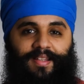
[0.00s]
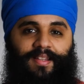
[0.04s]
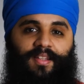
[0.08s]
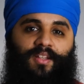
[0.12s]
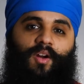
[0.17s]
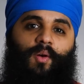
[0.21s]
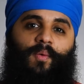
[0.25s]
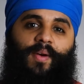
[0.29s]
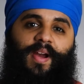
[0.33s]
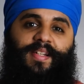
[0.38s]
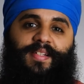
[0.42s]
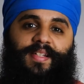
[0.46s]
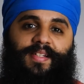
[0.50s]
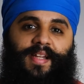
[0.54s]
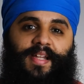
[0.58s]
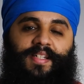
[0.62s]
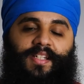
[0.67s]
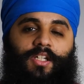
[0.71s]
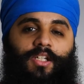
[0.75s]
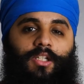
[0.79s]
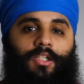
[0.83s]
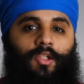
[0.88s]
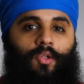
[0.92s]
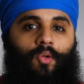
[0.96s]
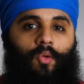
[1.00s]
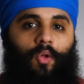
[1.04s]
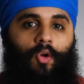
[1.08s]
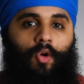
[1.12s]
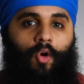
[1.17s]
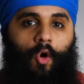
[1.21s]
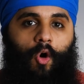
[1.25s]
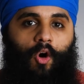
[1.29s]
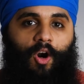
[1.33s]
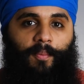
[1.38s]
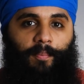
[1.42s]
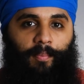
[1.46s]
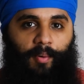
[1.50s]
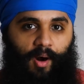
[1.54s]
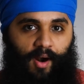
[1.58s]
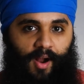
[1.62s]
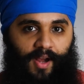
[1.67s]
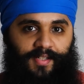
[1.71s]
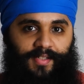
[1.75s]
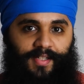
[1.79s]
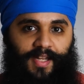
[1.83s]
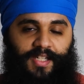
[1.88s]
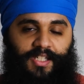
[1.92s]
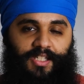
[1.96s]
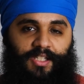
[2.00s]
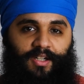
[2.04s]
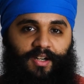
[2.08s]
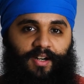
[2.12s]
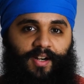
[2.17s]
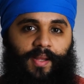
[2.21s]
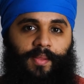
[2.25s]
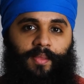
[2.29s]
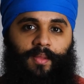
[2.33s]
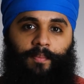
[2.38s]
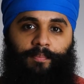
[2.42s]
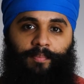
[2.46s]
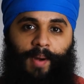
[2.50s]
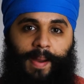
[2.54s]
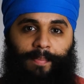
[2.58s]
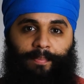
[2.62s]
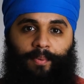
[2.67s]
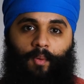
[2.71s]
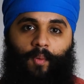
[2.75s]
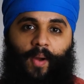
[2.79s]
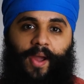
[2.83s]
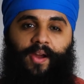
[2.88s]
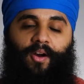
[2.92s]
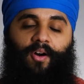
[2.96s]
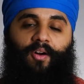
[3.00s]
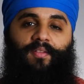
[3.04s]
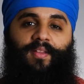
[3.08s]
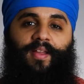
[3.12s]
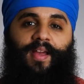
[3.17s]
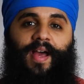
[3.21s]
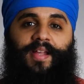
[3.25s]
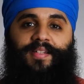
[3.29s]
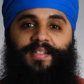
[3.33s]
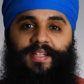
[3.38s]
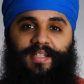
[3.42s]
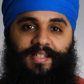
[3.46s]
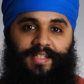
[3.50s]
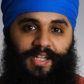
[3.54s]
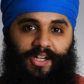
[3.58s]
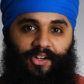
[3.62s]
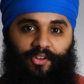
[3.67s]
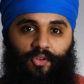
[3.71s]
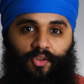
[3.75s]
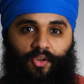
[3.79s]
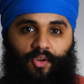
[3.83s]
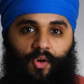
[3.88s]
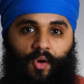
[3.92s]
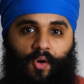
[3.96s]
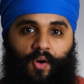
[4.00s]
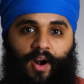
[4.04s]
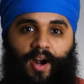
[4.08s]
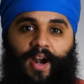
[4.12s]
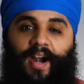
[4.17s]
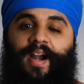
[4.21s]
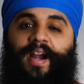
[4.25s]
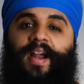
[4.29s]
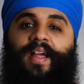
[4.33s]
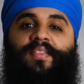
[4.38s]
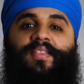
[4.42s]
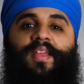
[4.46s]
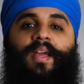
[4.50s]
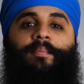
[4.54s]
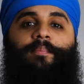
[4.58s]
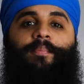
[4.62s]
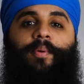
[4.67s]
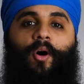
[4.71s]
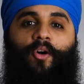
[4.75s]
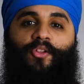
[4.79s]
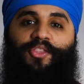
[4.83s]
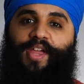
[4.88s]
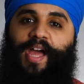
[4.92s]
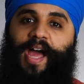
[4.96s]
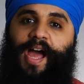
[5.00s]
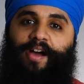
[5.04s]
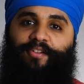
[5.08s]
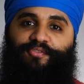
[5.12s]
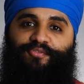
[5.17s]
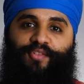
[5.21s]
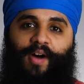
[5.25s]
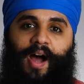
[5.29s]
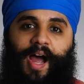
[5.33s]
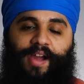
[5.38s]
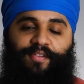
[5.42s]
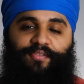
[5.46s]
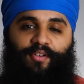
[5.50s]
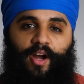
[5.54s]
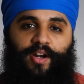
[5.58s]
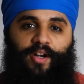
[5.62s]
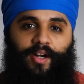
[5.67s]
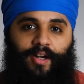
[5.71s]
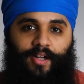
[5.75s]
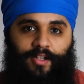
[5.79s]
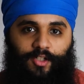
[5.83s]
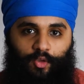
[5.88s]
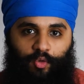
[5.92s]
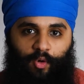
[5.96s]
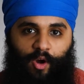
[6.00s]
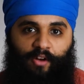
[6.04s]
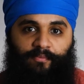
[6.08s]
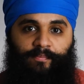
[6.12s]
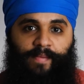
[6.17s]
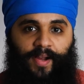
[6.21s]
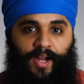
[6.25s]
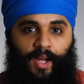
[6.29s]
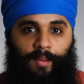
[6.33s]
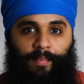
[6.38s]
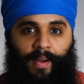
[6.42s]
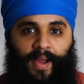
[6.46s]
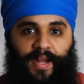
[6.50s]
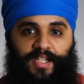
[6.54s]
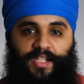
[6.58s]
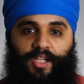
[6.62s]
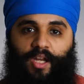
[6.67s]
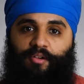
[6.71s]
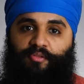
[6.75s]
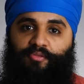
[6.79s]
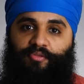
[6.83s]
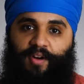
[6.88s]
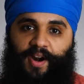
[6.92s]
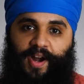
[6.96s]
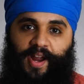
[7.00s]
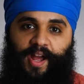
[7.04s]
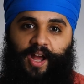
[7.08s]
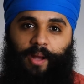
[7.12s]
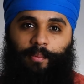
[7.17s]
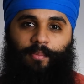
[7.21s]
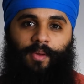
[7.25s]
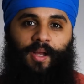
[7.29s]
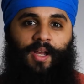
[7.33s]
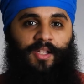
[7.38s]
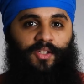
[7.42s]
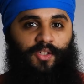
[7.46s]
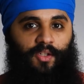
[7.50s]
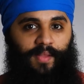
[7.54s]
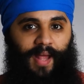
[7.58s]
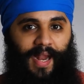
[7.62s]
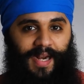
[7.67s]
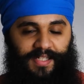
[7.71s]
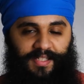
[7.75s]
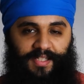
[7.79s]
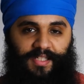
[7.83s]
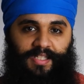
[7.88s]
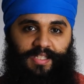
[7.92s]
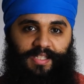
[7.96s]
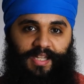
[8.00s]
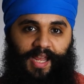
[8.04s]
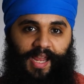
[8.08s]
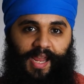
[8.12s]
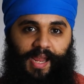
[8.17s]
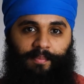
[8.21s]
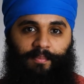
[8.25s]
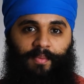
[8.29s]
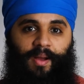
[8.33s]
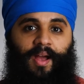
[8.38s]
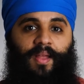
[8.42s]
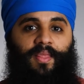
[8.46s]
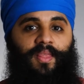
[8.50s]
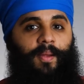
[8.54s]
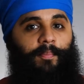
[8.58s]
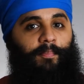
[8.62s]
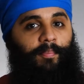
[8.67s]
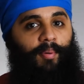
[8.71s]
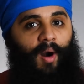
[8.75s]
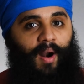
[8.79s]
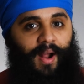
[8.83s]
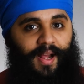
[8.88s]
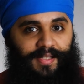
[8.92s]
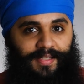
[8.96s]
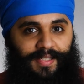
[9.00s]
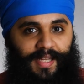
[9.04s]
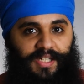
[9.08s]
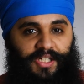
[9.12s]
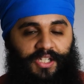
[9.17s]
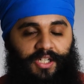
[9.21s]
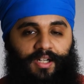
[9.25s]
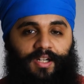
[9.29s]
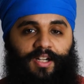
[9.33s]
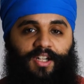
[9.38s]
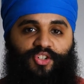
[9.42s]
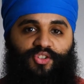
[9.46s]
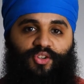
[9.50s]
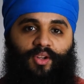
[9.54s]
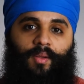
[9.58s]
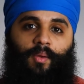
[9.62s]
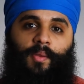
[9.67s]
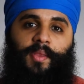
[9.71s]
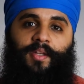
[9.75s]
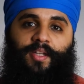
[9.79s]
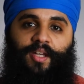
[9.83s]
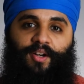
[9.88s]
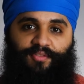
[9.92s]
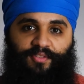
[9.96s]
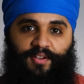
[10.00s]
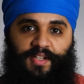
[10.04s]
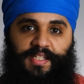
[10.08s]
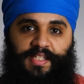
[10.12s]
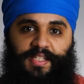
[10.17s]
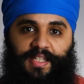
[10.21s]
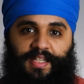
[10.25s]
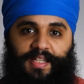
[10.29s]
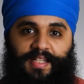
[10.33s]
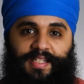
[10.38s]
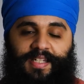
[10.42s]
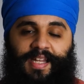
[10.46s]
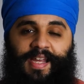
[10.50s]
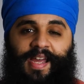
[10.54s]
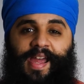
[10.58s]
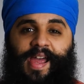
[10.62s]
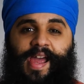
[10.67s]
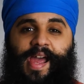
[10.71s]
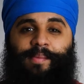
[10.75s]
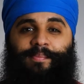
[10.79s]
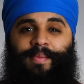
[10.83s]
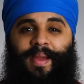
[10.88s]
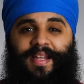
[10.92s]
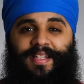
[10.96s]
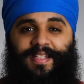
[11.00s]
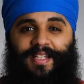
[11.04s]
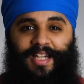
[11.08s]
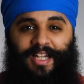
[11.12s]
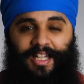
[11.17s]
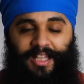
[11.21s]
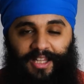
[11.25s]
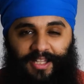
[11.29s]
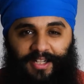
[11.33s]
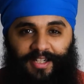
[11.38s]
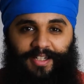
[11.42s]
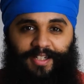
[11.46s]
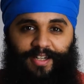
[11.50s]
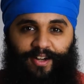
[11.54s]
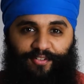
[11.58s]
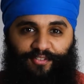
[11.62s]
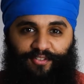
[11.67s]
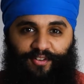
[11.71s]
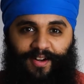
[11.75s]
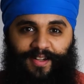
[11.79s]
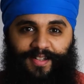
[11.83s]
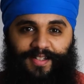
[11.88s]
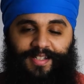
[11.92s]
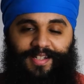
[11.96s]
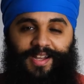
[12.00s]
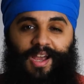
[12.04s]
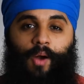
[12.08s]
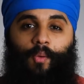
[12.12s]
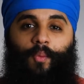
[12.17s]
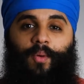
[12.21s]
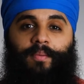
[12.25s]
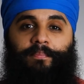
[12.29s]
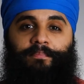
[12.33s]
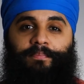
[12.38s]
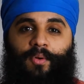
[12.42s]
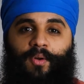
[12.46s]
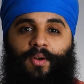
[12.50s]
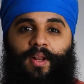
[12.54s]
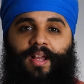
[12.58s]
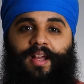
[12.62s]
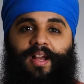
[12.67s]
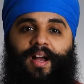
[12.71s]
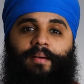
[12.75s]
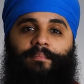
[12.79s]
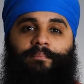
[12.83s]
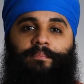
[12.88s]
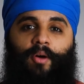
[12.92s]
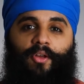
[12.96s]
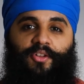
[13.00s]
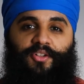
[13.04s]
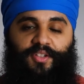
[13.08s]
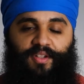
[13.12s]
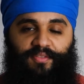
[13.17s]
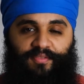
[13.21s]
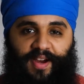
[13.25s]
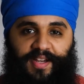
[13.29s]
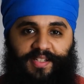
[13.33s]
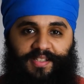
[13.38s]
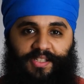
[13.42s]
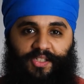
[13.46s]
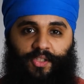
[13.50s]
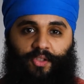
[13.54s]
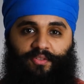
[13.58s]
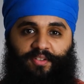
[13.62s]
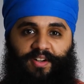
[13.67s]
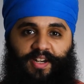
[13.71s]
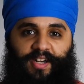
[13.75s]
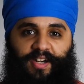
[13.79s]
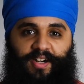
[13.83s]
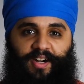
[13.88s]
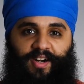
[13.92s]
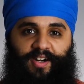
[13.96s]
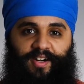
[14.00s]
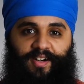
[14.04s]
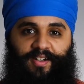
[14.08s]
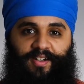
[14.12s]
the Oasis has a dual core processor and the Paperwhite only has a single core. They both have 512 megabytes of RAM, so that's the same. The processor is really the differences. It makes a clear difference when booting up both devices over here.